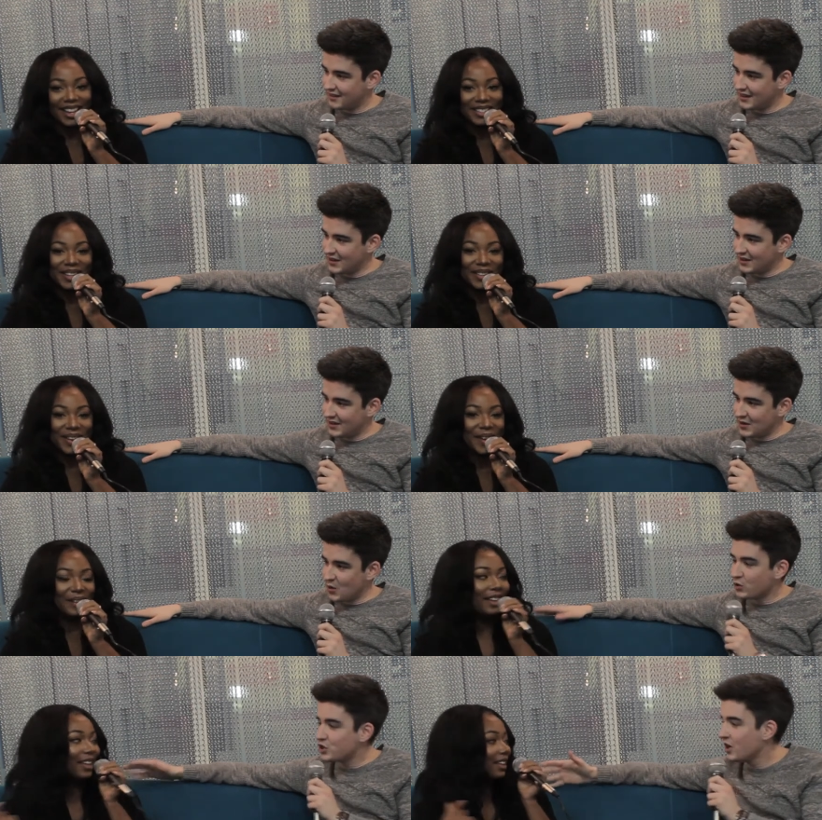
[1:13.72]
Speaker 1: I don't know.
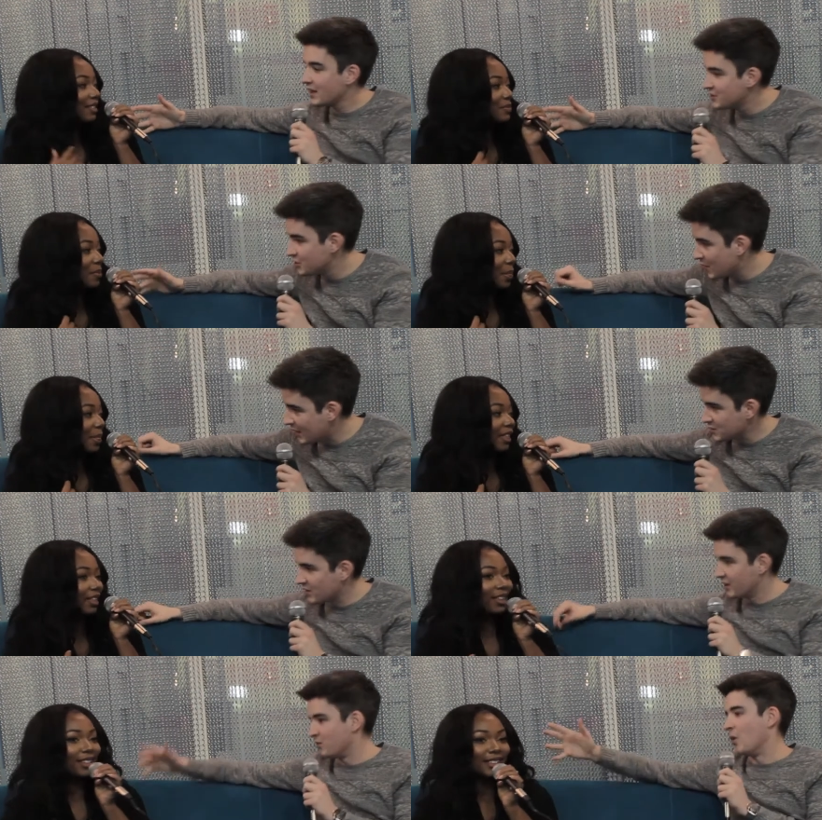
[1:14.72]
Speaker 2: What do you like to do
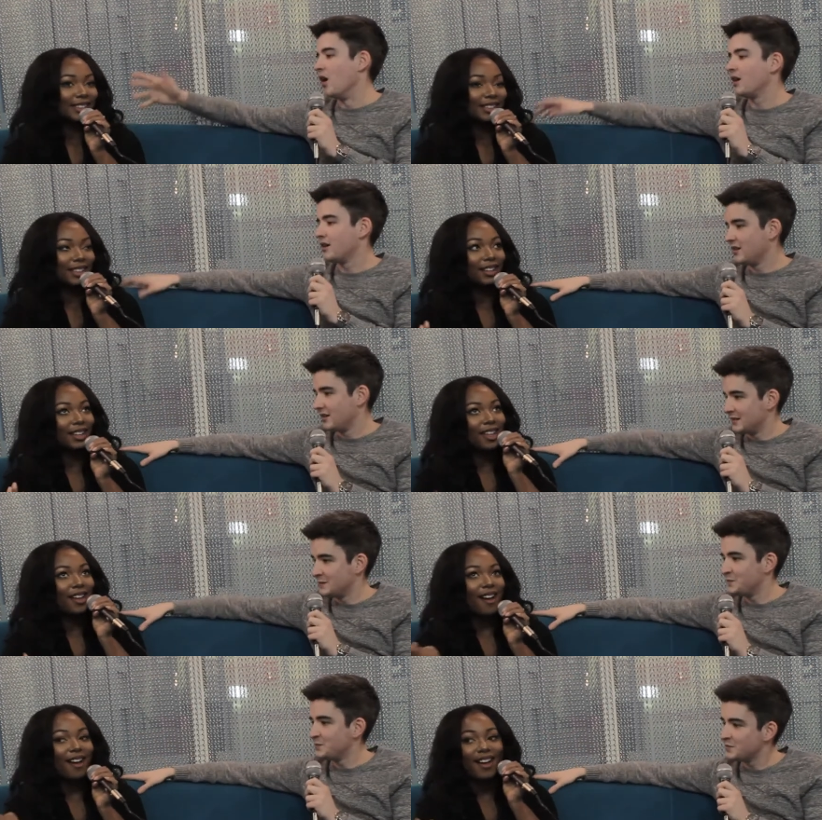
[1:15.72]
outside of work?
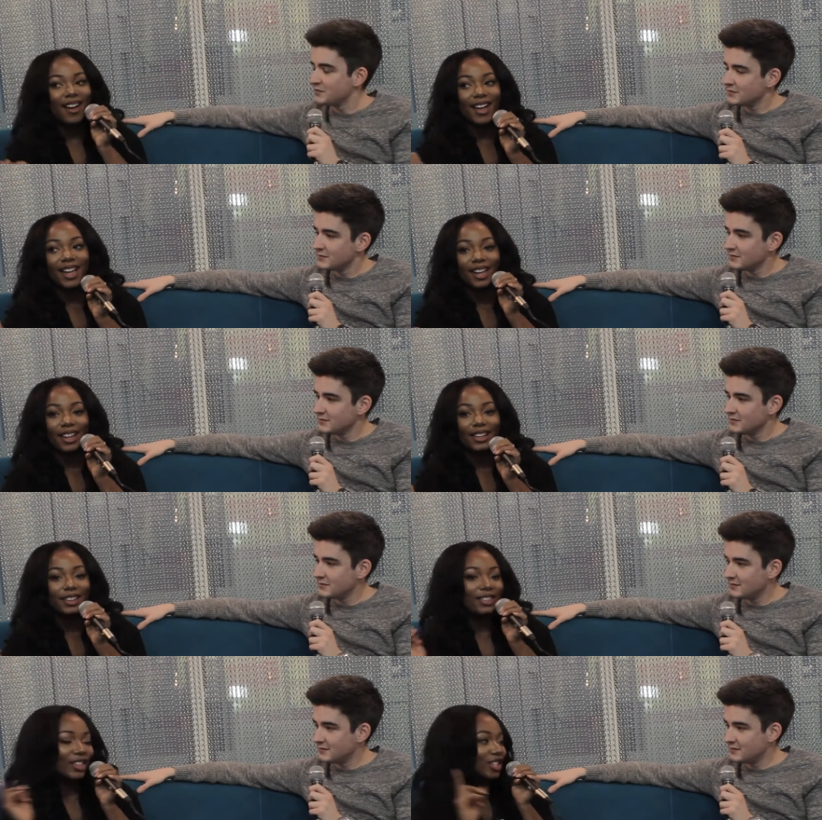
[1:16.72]
Speaker 1: Uh,
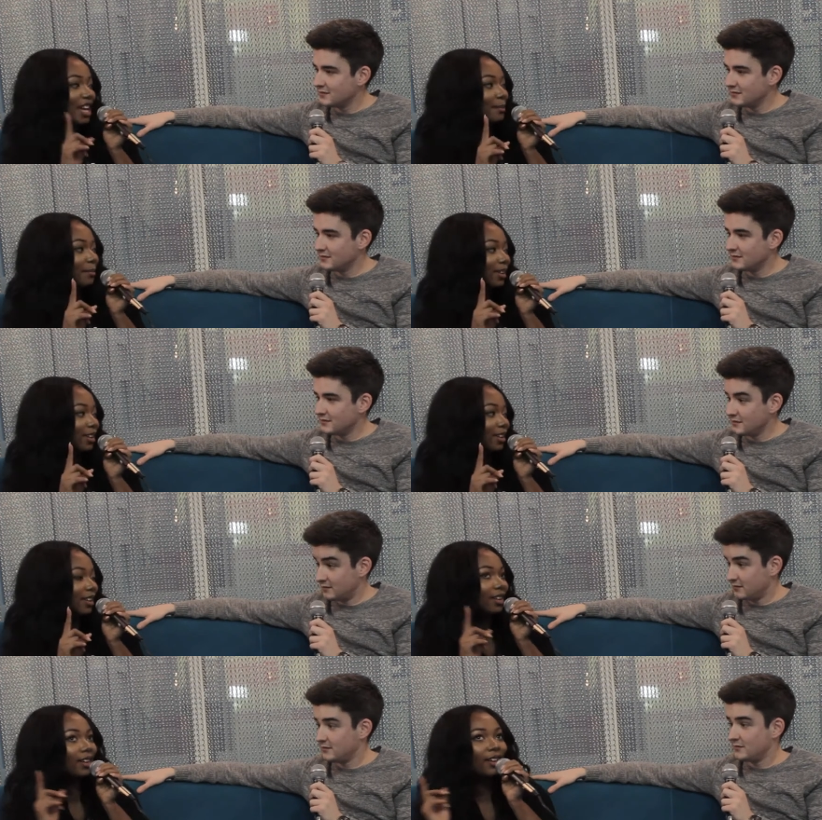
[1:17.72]
the gym
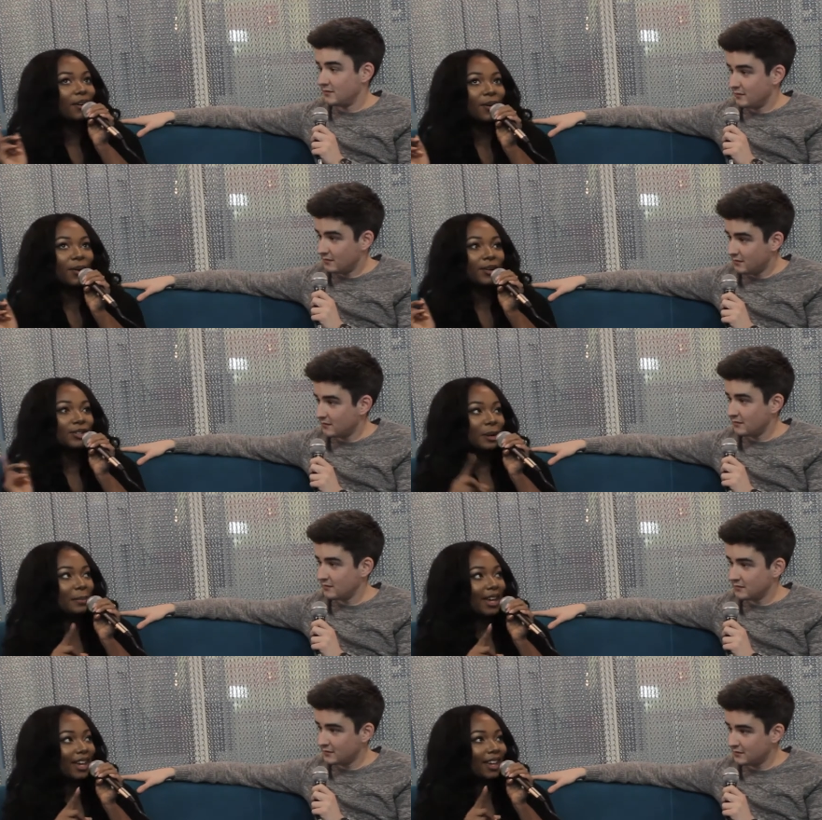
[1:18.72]
or
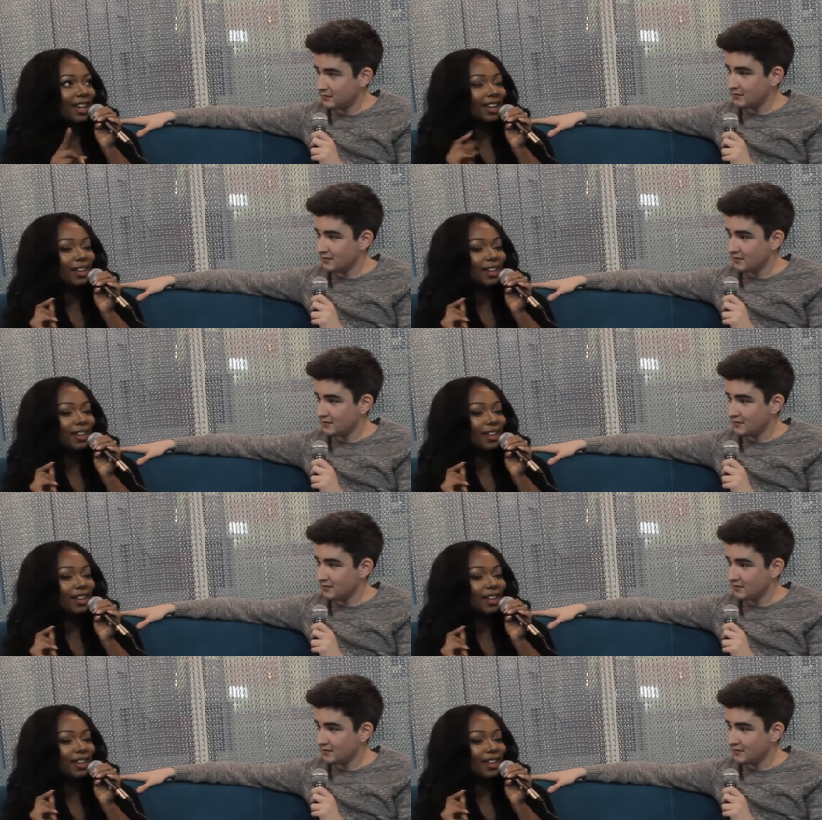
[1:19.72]
shopping